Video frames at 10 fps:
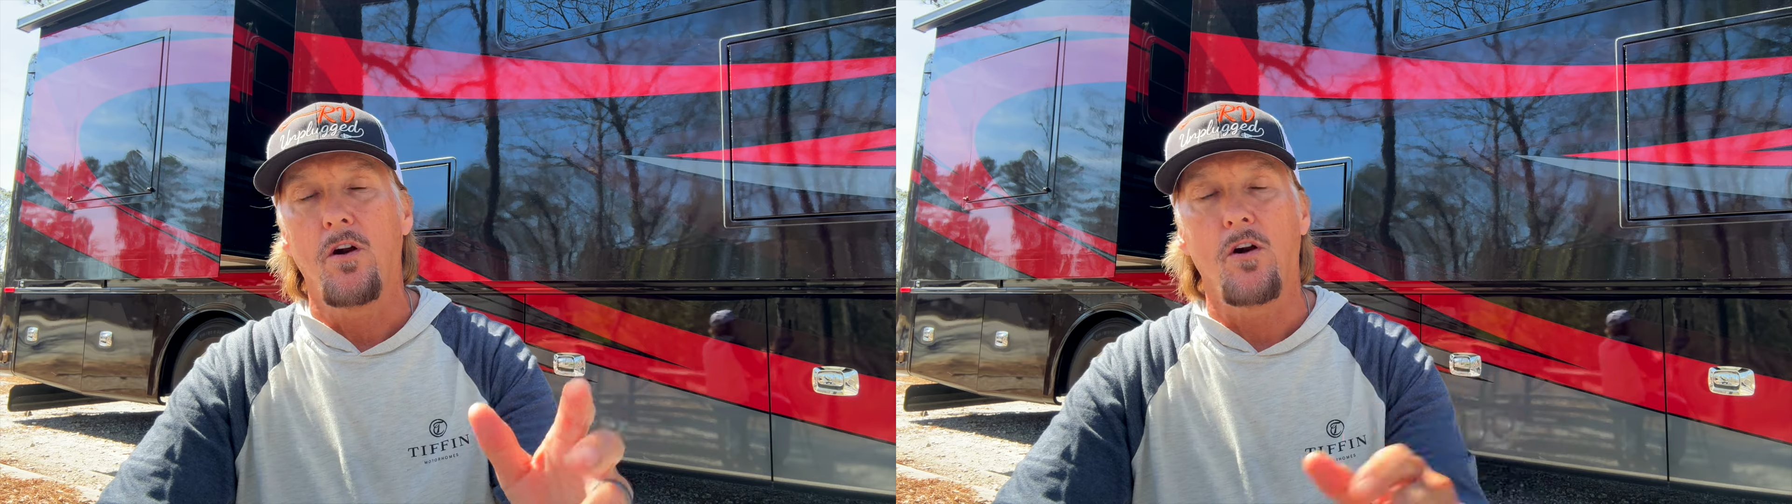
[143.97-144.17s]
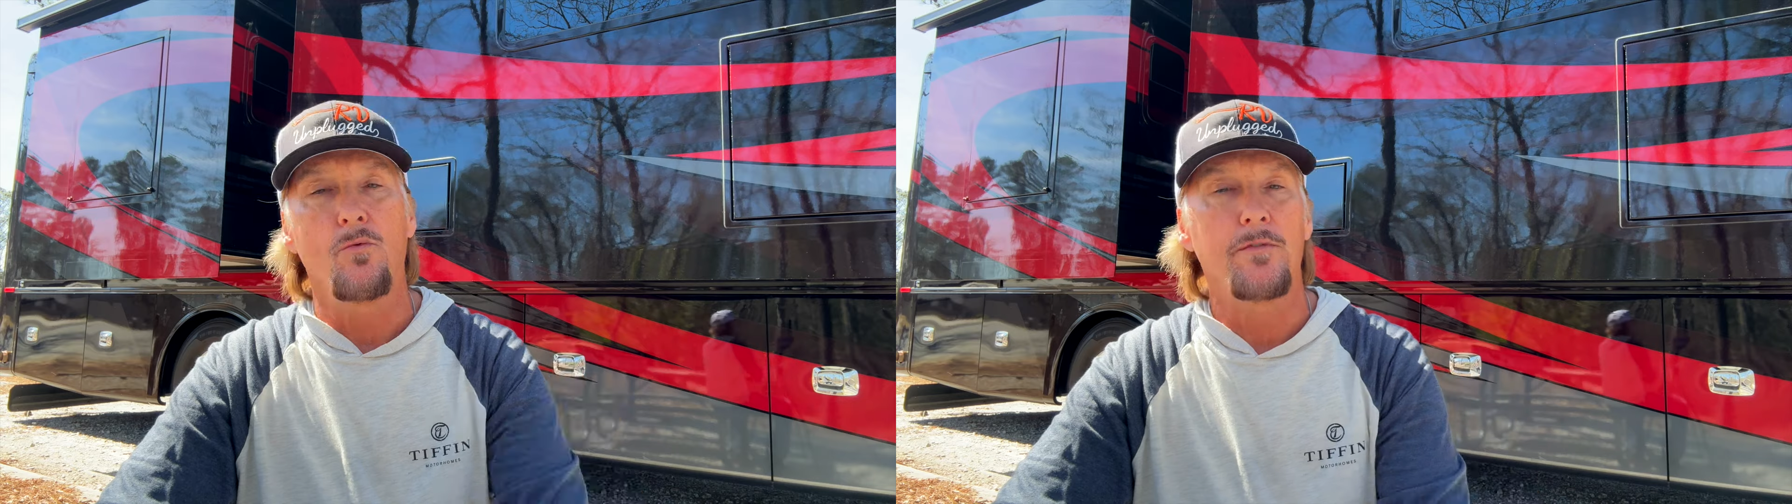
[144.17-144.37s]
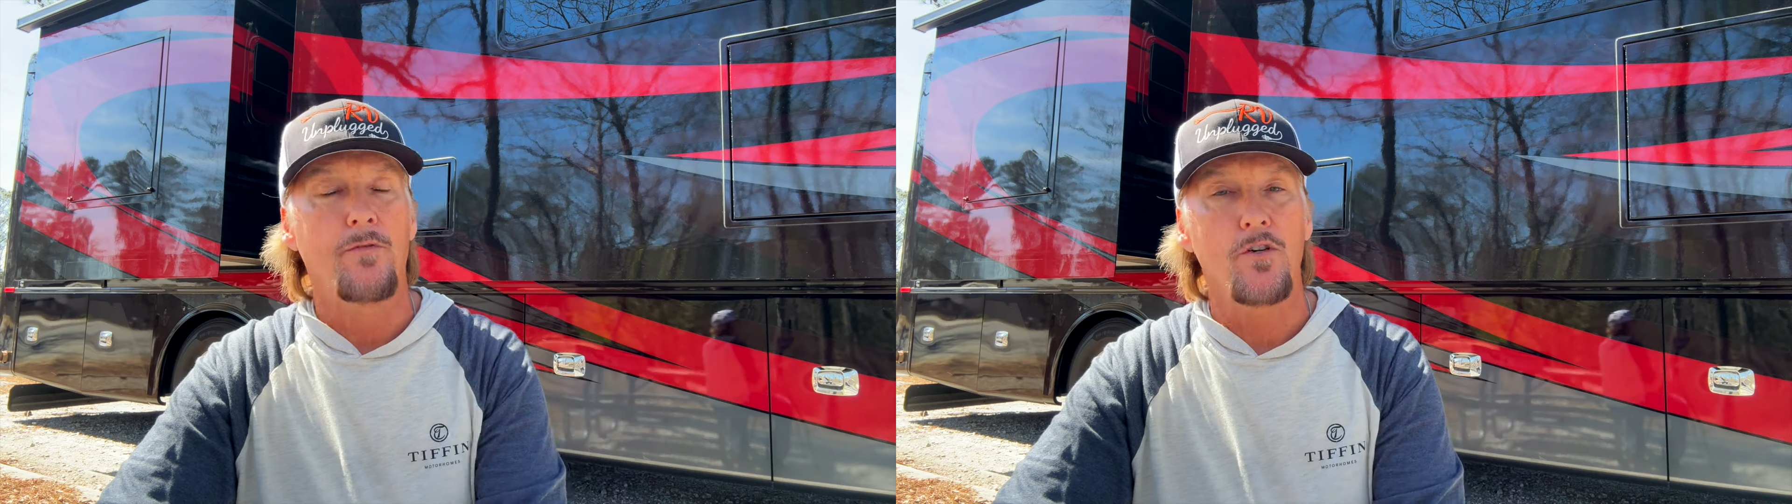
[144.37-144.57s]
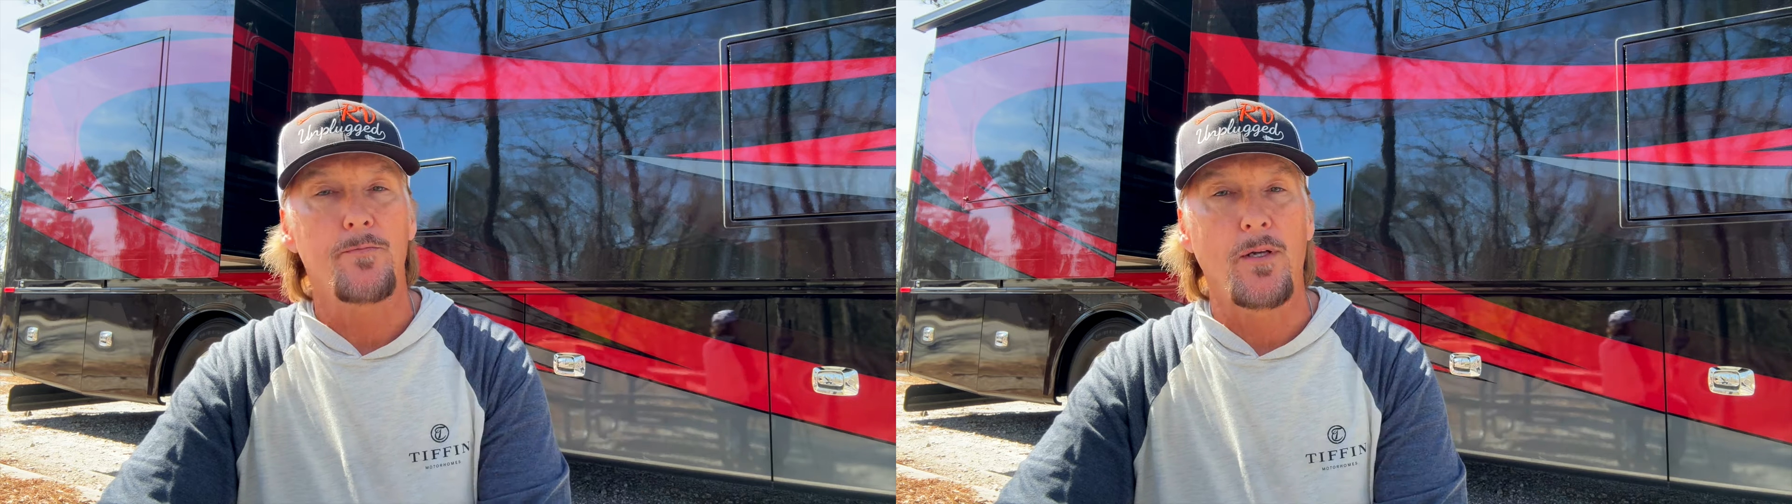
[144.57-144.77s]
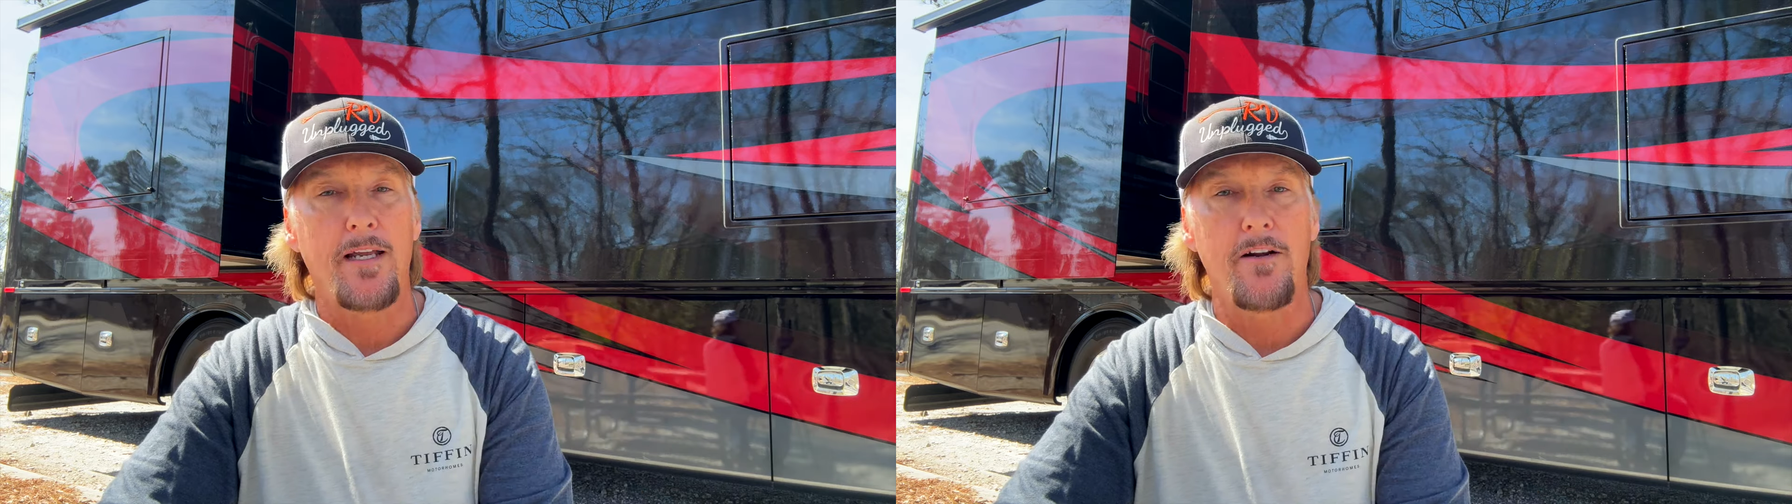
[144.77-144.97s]
or reverse
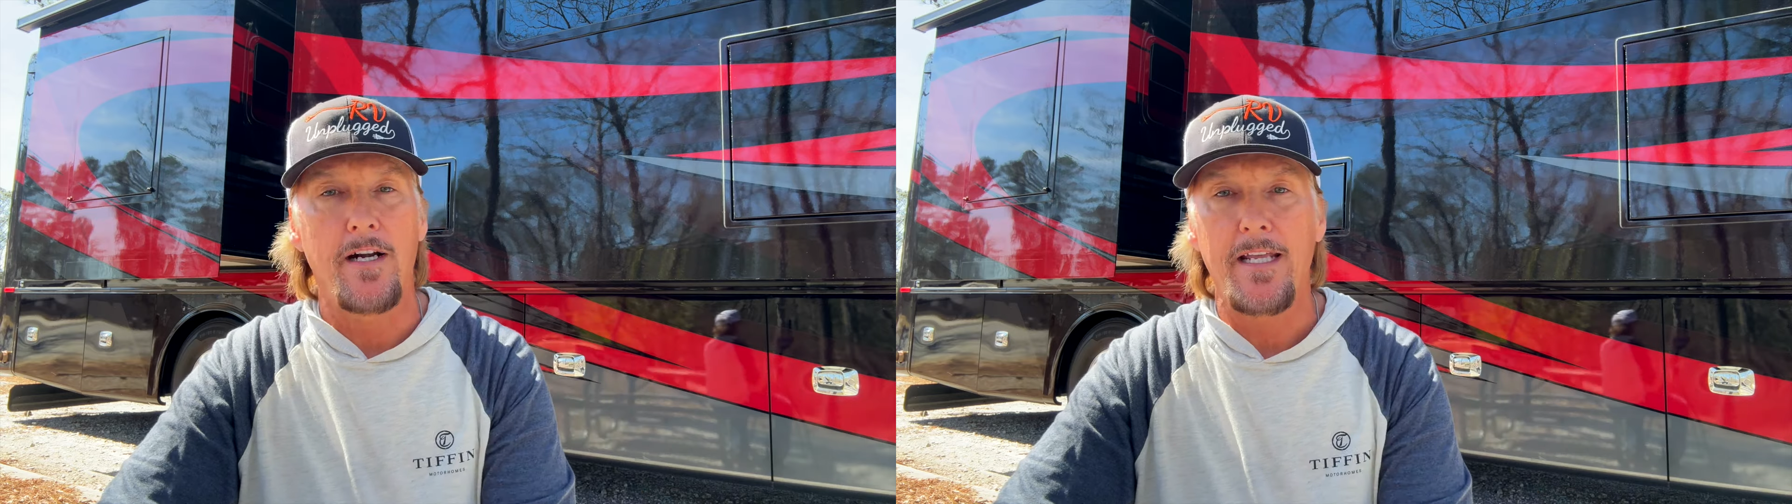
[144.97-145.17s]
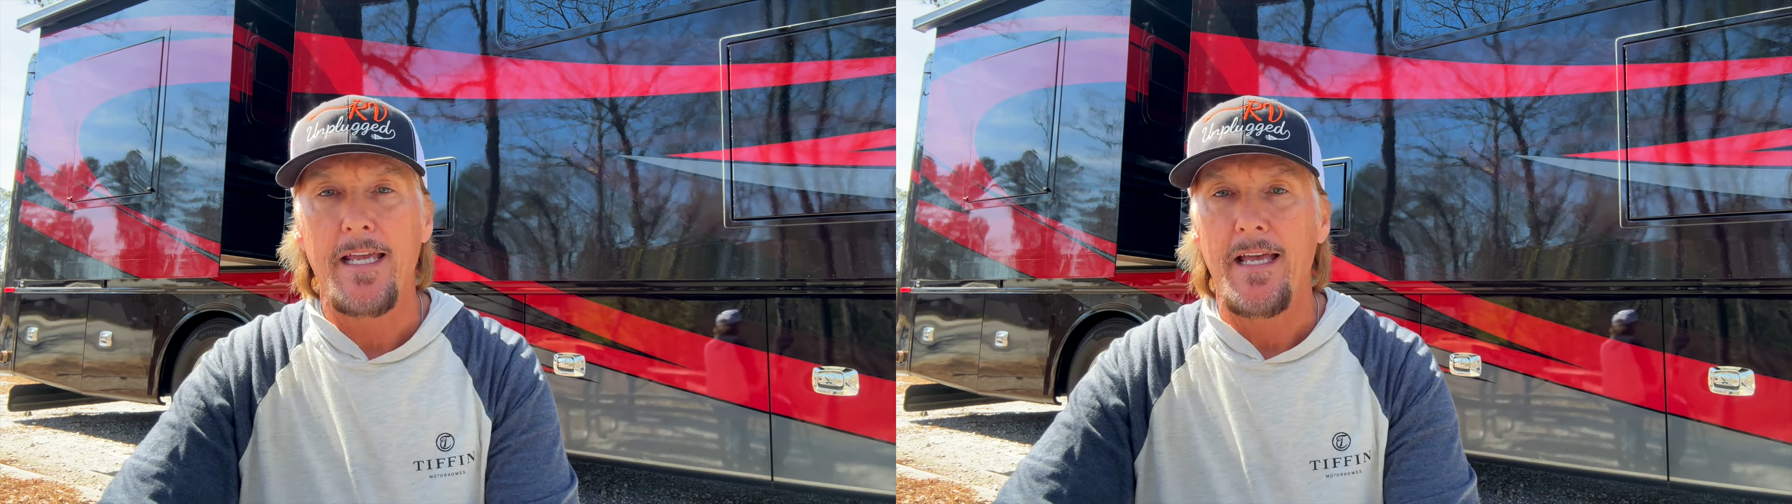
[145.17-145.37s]
polarity,